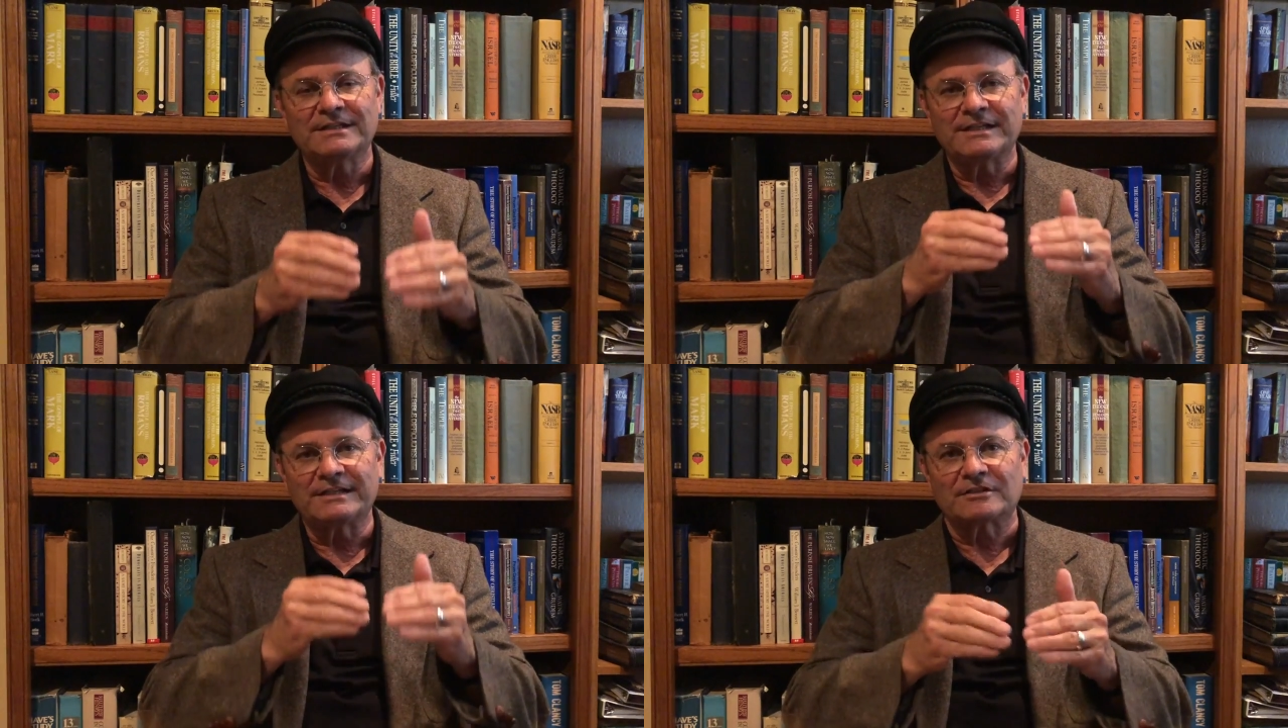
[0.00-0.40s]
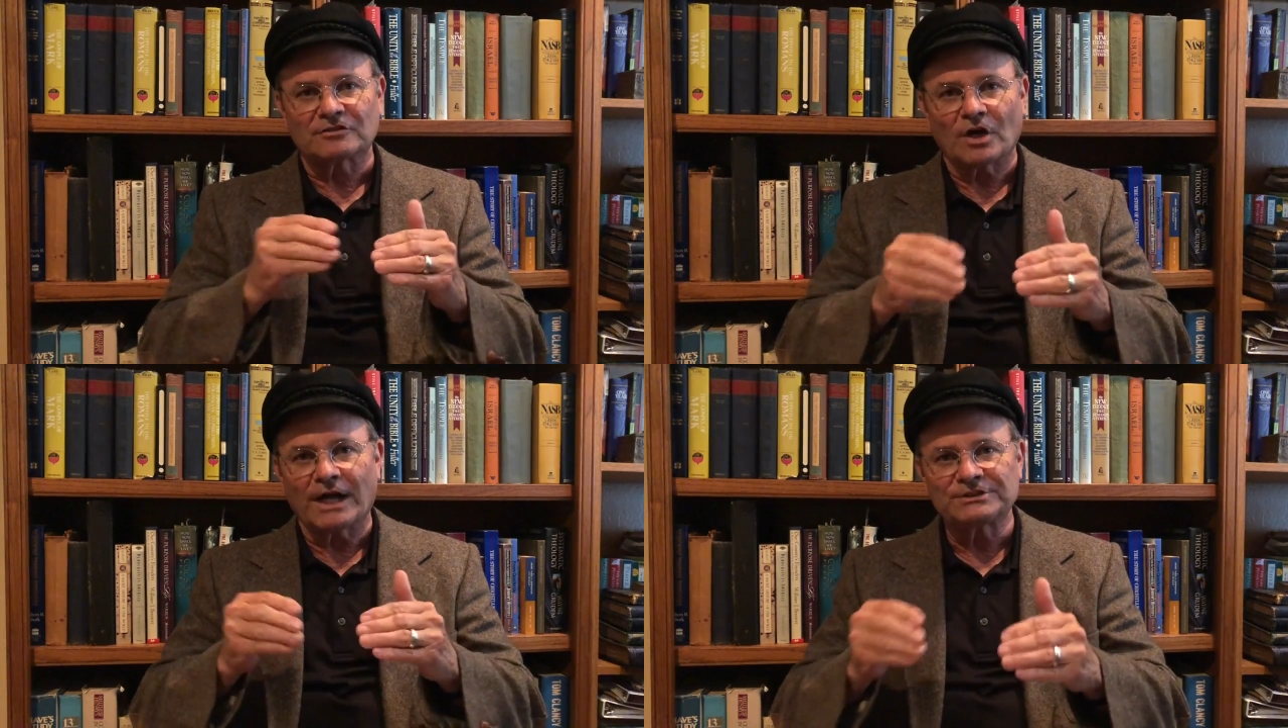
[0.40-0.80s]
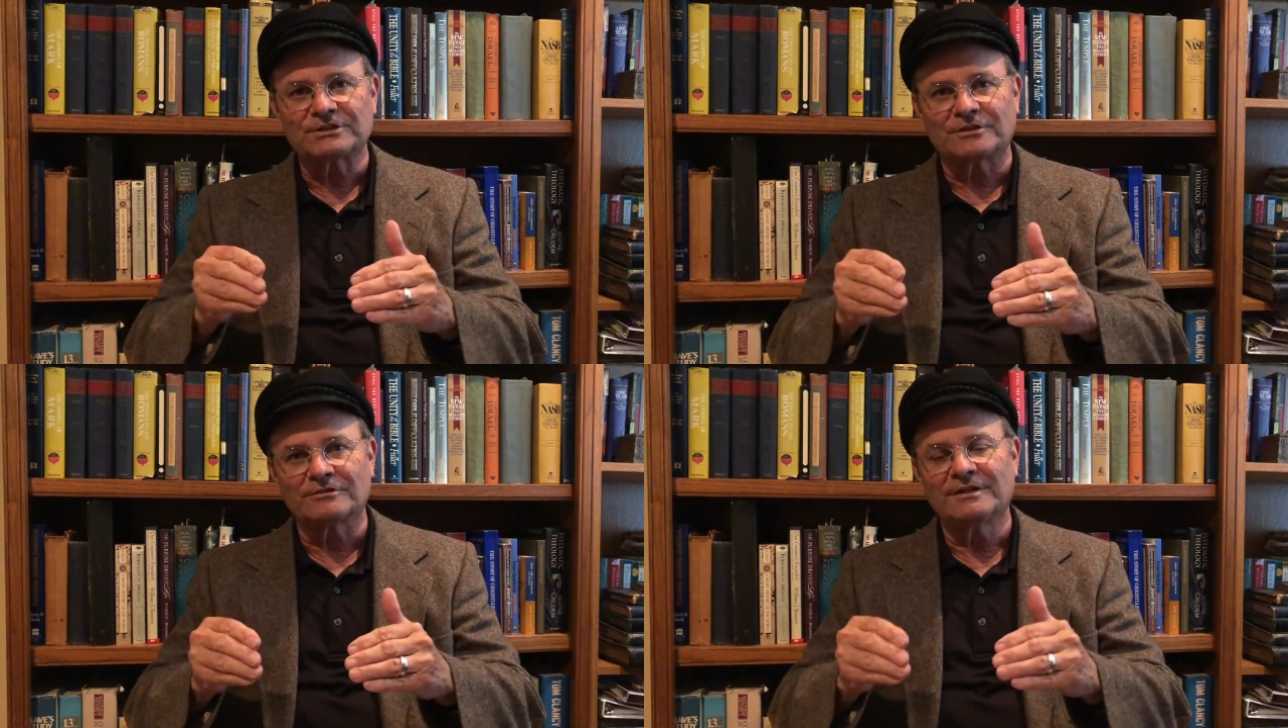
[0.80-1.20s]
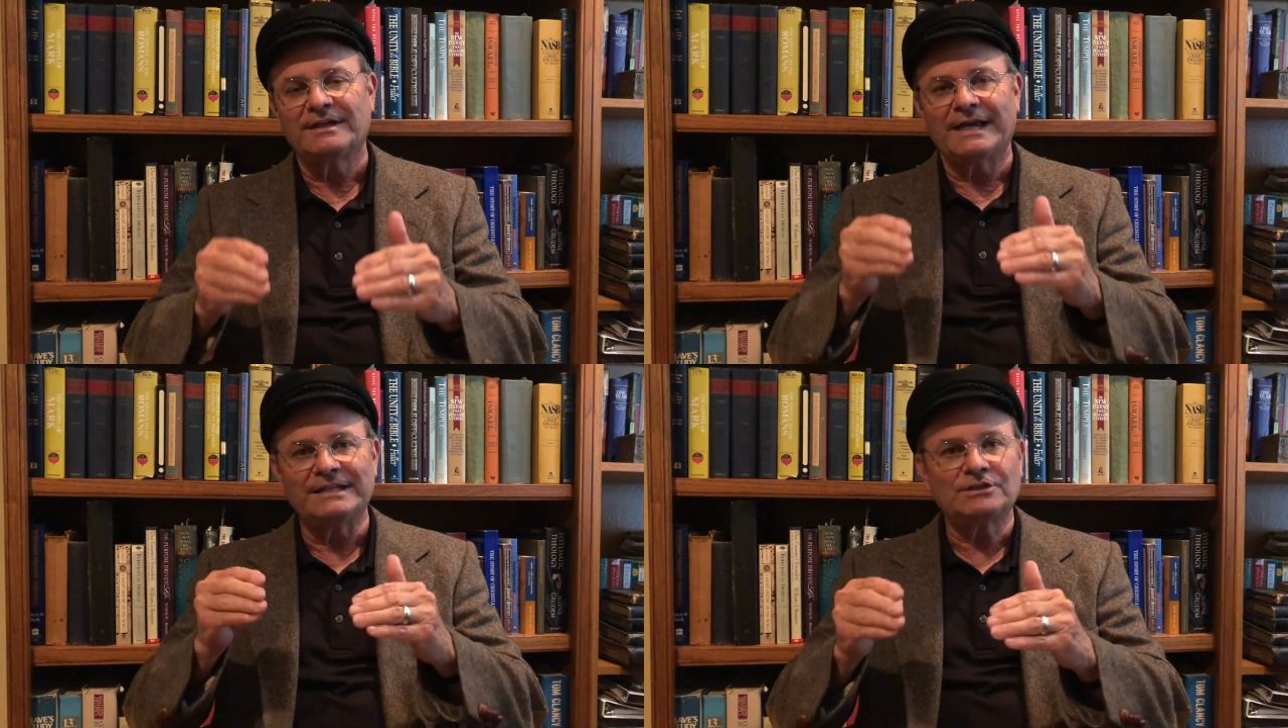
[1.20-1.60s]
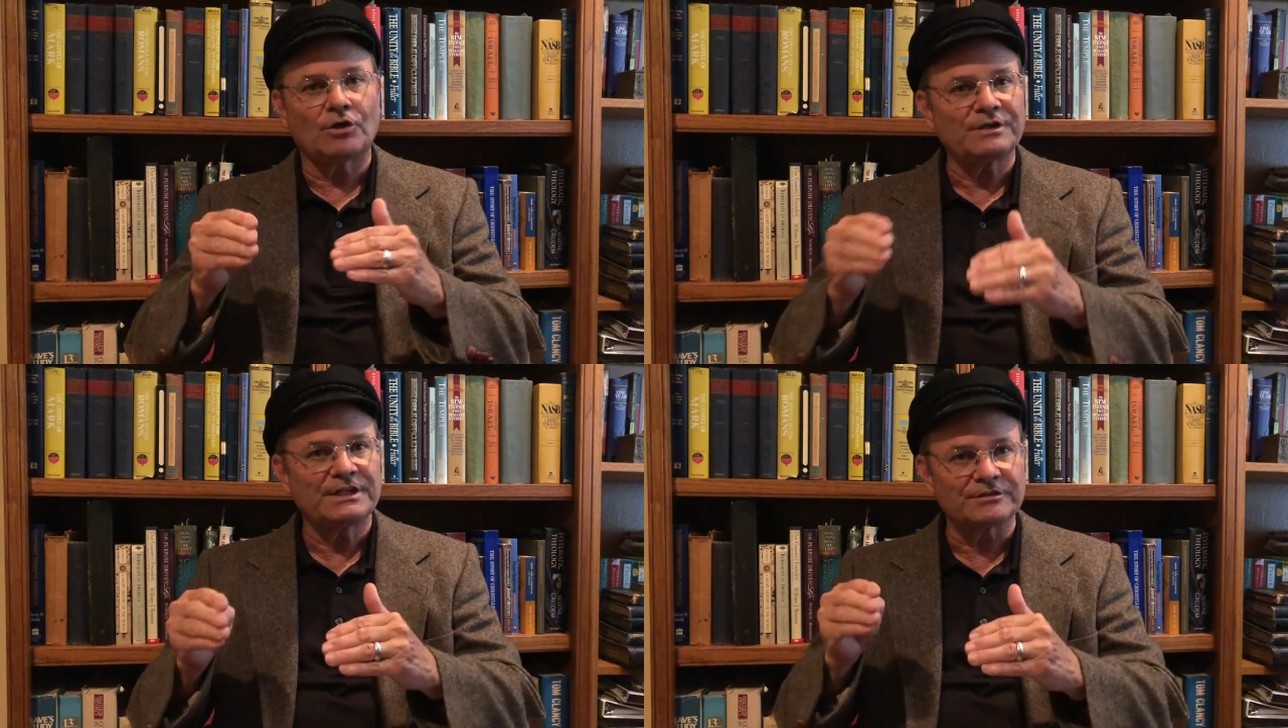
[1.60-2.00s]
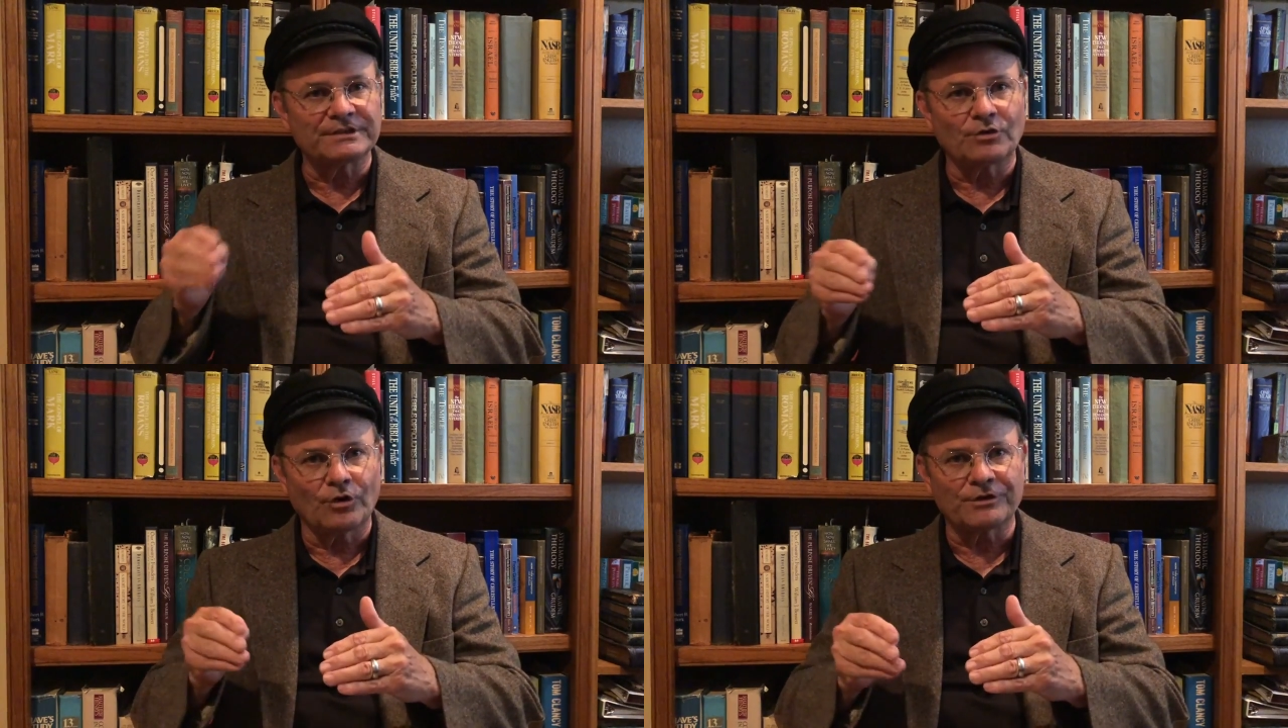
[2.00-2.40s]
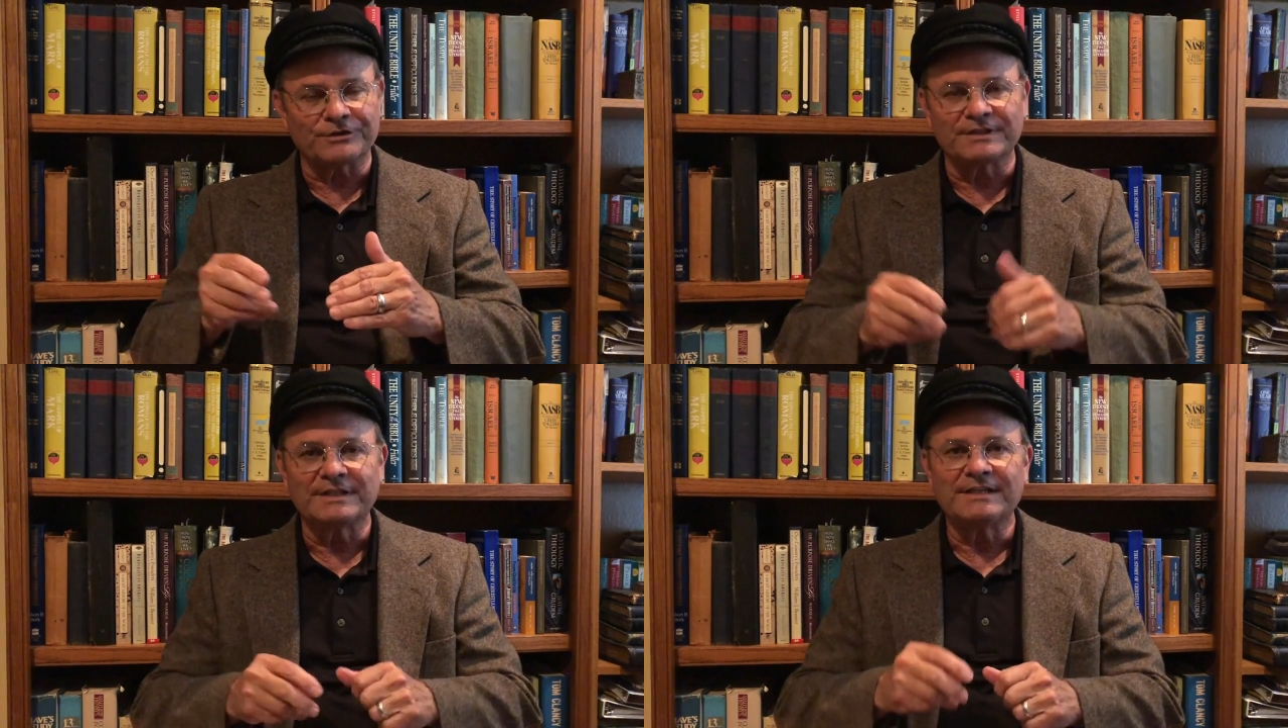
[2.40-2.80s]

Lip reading: in a logical and coherent order.